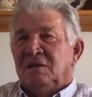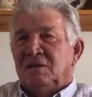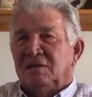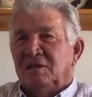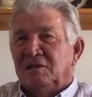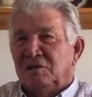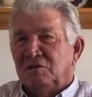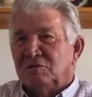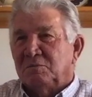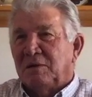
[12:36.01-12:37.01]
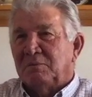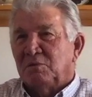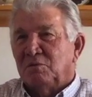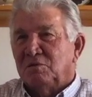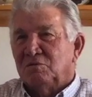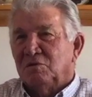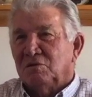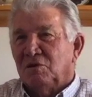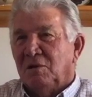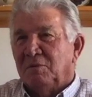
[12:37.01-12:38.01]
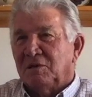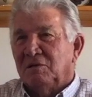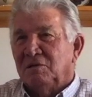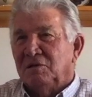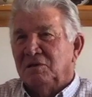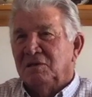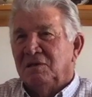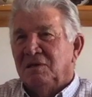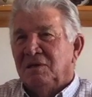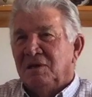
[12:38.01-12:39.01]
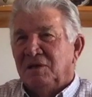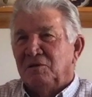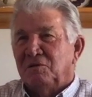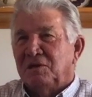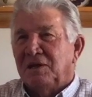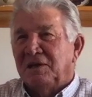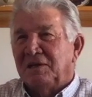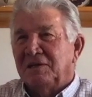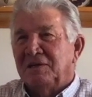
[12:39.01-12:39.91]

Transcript: and then the newspaper was real comical and entertaining